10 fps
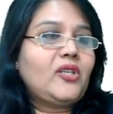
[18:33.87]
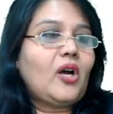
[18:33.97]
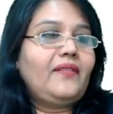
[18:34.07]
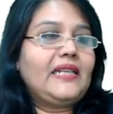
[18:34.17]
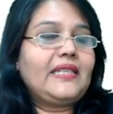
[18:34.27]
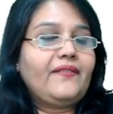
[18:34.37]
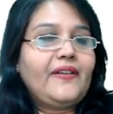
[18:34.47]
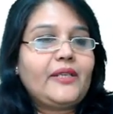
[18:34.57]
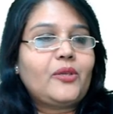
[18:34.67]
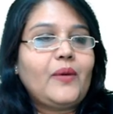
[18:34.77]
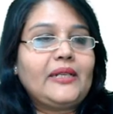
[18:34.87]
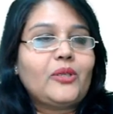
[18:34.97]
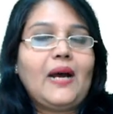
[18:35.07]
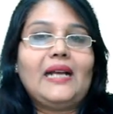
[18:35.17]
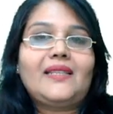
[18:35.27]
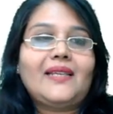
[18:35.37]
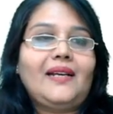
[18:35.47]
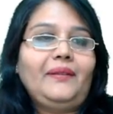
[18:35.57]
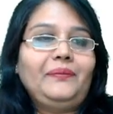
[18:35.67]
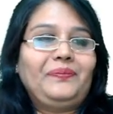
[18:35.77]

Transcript: is always the first one to answer.